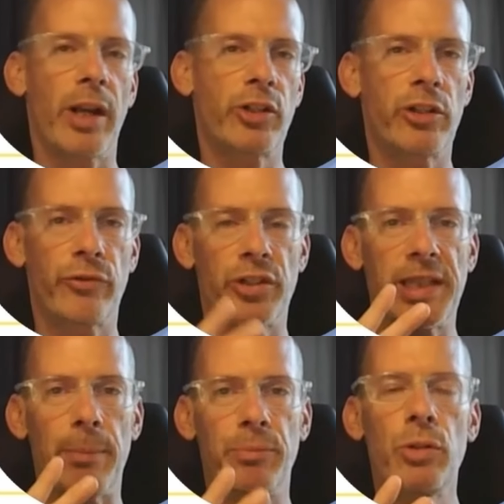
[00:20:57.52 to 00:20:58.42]
for
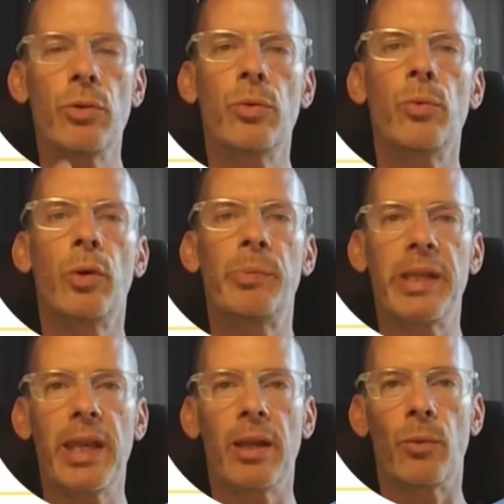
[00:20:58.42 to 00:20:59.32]
step 2 will
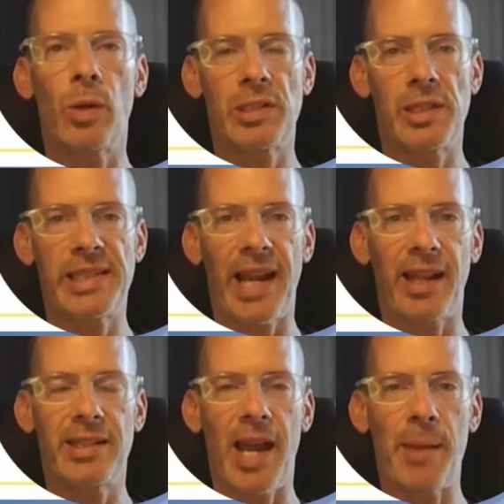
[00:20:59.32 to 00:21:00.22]
begin once the second
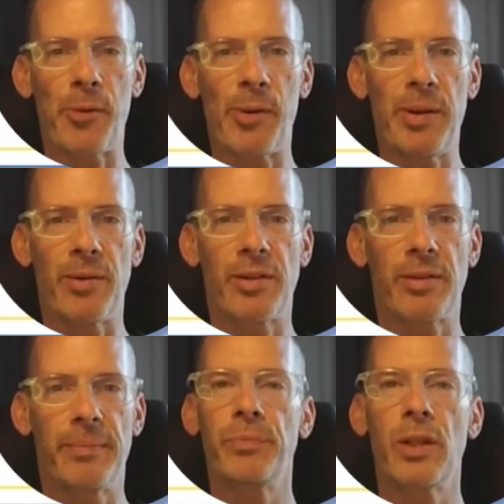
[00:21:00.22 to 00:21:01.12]
timer appears. You're